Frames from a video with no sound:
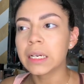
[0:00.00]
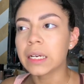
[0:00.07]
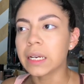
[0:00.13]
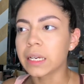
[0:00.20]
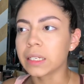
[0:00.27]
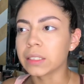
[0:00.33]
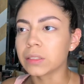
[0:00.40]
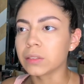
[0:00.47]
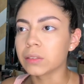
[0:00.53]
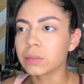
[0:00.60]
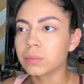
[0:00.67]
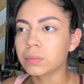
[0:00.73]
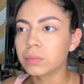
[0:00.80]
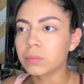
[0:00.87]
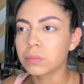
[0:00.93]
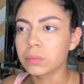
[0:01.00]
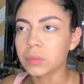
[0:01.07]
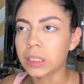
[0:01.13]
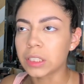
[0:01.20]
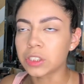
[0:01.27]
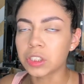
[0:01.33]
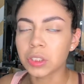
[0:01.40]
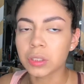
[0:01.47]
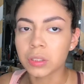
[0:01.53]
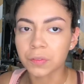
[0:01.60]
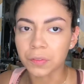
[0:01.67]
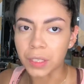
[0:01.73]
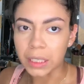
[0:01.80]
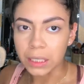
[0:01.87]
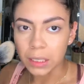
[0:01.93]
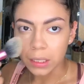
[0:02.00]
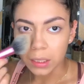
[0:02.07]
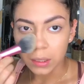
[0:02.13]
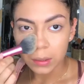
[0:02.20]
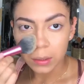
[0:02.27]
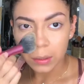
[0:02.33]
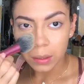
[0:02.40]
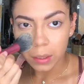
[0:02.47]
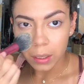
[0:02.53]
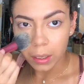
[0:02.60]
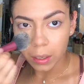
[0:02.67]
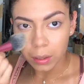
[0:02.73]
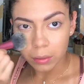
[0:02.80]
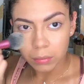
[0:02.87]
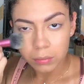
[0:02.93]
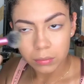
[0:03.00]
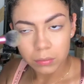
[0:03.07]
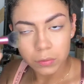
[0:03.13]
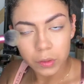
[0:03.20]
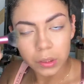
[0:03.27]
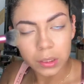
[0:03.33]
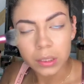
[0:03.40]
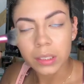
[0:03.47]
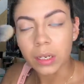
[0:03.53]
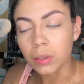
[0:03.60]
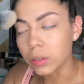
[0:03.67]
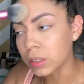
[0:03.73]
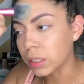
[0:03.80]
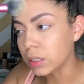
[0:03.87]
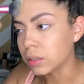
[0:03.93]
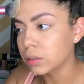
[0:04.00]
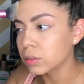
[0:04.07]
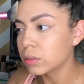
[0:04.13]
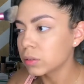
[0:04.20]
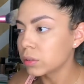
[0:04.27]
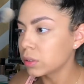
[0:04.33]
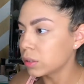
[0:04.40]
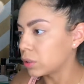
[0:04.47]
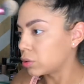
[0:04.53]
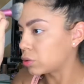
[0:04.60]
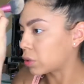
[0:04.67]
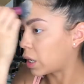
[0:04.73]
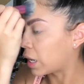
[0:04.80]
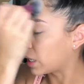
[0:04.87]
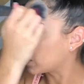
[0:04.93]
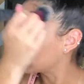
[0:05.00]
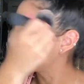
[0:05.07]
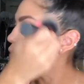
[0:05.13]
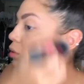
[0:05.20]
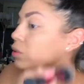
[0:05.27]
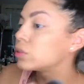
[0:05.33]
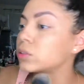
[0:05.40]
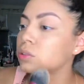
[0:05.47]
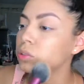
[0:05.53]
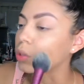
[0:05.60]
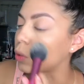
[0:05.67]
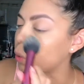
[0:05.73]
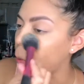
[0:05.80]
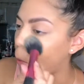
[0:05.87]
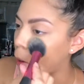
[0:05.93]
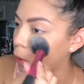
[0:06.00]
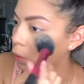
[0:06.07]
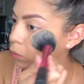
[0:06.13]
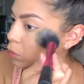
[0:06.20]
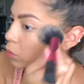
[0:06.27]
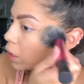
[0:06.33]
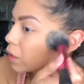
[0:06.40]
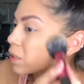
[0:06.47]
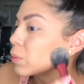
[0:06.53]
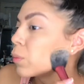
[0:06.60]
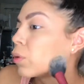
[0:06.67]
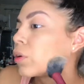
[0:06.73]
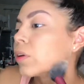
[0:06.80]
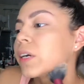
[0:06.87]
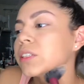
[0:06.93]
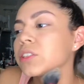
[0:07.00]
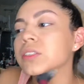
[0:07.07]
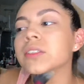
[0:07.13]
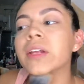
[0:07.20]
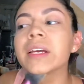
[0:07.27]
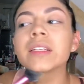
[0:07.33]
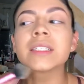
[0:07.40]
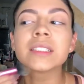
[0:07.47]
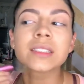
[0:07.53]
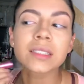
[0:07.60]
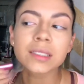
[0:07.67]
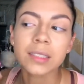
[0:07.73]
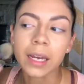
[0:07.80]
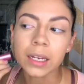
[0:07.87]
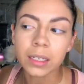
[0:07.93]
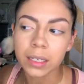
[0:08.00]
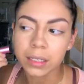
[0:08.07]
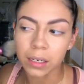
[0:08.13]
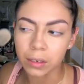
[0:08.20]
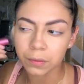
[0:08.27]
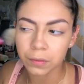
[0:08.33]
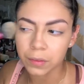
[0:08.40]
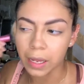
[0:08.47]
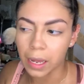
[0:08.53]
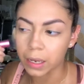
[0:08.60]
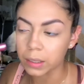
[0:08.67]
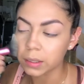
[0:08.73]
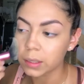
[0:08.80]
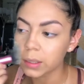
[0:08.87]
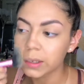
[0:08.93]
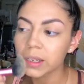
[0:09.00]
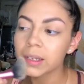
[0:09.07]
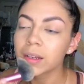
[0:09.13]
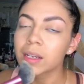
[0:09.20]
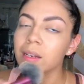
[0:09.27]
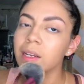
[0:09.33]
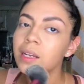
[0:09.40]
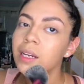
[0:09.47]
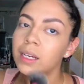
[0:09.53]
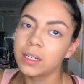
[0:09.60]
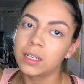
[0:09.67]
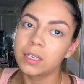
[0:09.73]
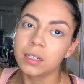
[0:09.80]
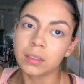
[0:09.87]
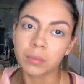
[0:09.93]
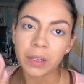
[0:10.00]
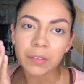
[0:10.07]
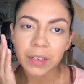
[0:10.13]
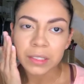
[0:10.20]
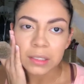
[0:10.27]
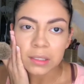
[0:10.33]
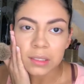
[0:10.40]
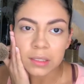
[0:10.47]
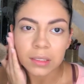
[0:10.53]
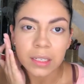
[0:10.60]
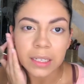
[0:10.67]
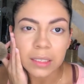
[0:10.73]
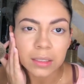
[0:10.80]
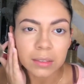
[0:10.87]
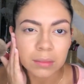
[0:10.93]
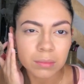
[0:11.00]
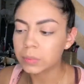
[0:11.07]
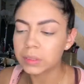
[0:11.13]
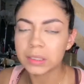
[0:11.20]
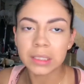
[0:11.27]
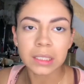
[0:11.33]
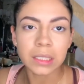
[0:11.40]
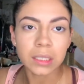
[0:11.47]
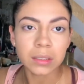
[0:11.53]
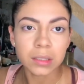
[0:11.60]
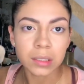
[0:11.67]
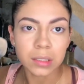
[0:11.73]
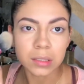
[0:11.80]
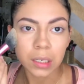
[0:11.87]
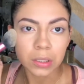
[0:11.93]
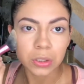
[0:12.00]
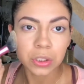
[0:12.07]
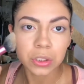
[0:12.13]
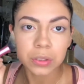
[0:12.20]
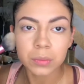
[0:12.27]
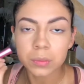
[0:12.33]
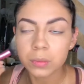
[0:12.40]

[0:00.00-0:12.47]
and it just looks flaky and really unhealthy and dry, so I don't do that anymore. I just lightly set enough that my face isn't like sticky to the touch.